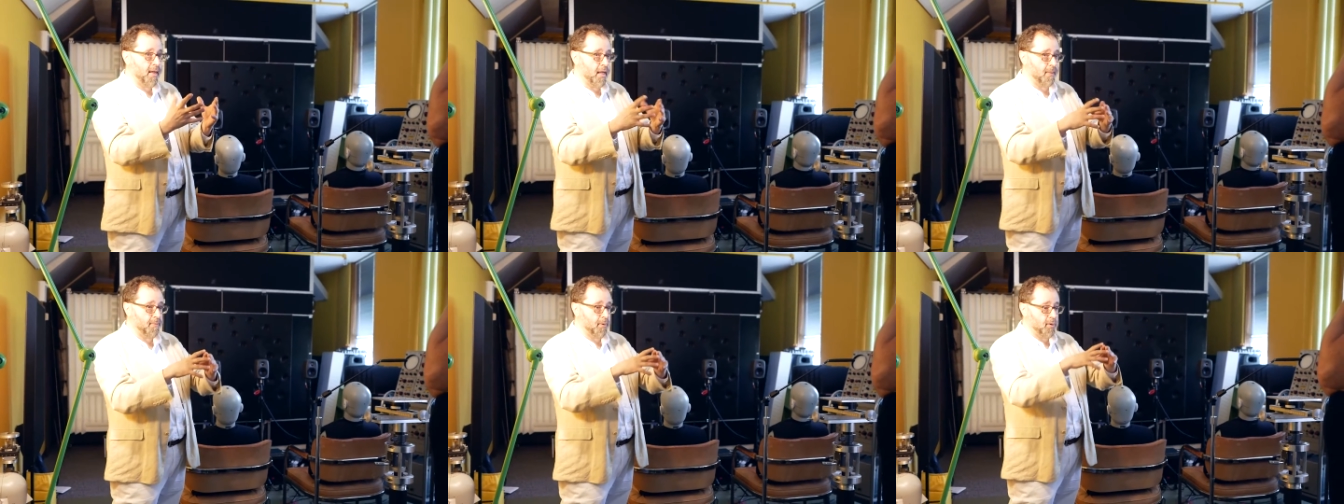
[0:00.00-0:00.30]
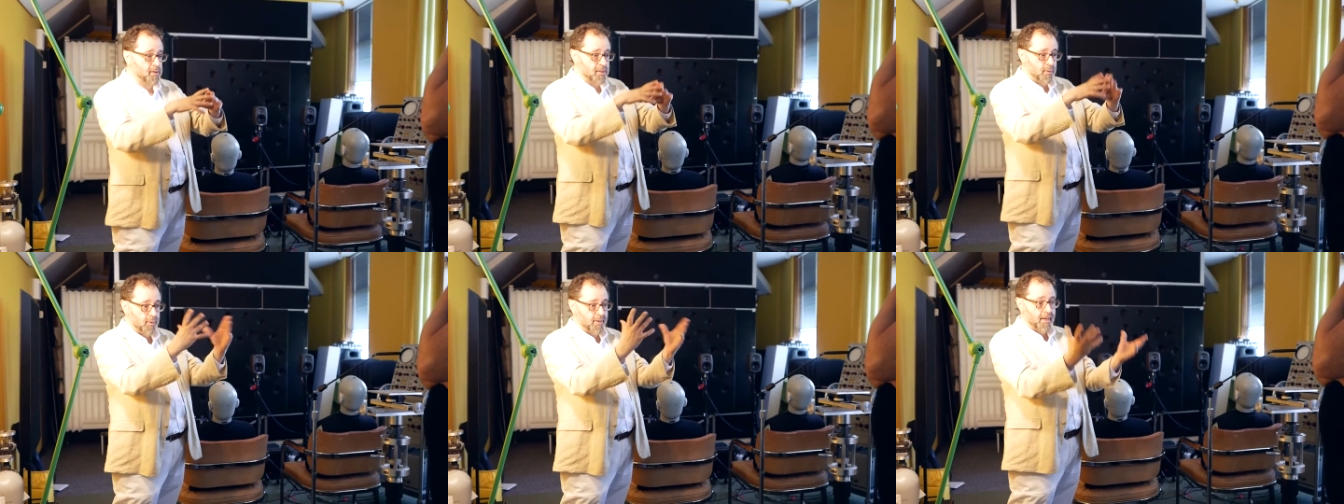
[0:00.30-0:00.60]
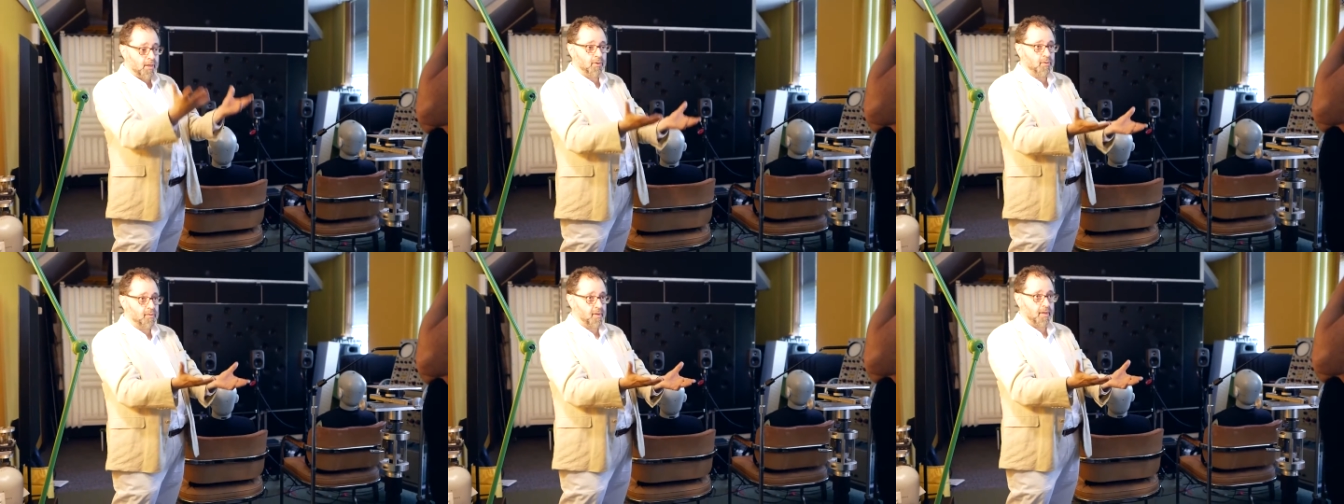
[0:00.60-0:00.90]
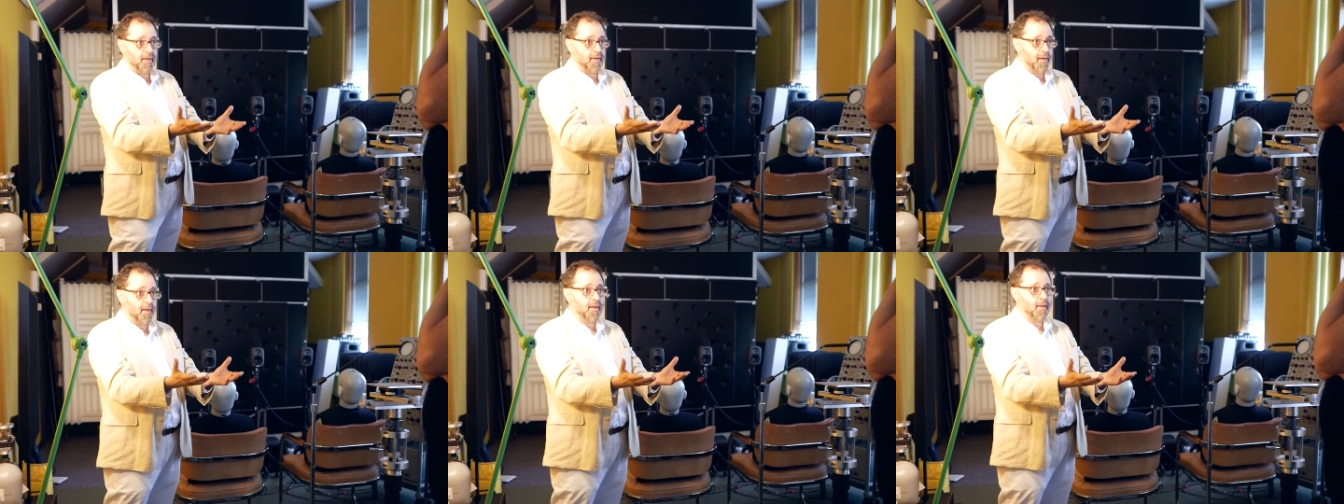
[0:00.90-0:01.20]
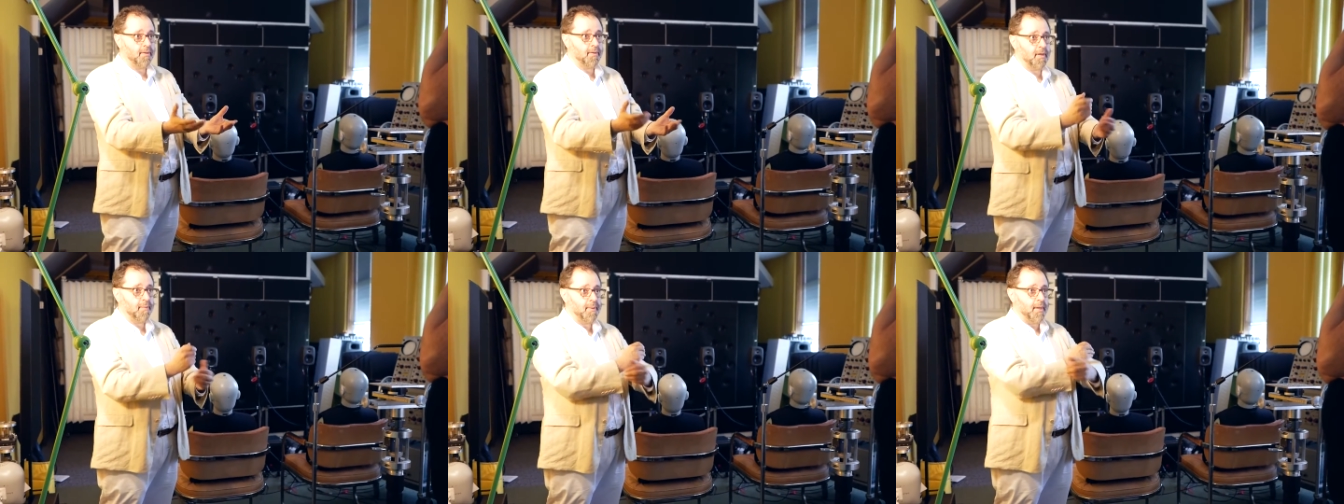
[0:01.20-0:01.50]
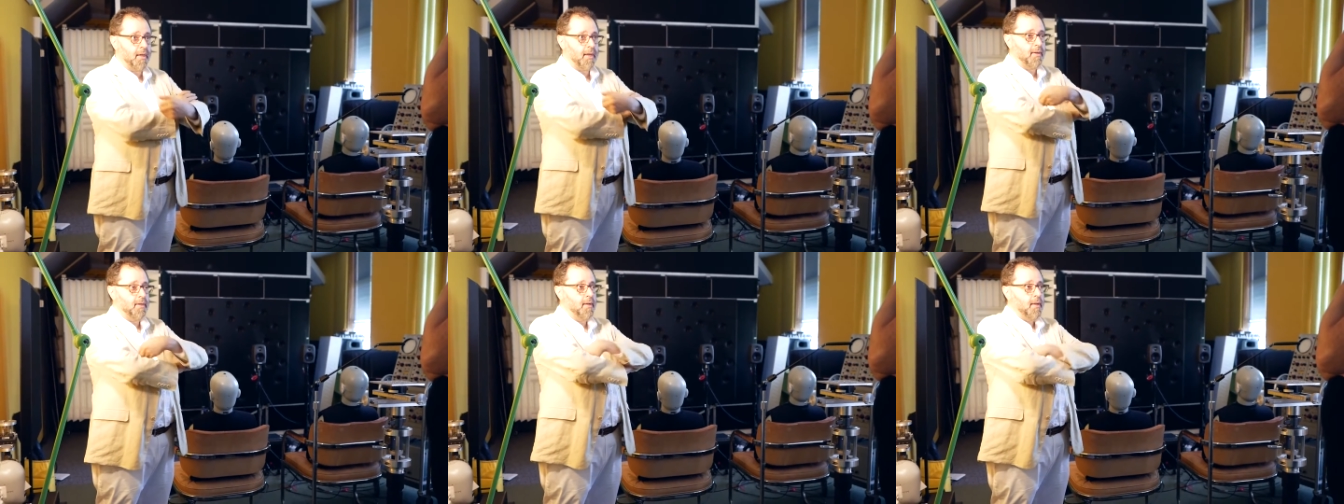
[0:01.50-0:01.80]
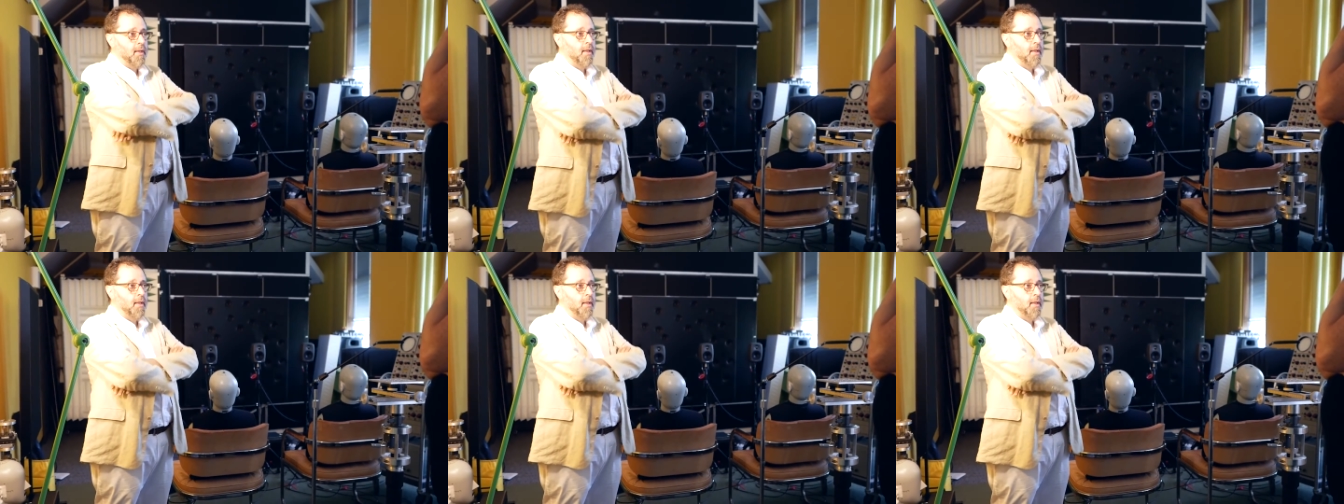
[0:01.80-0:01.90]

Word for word: head, because they were not using a, a dummy head.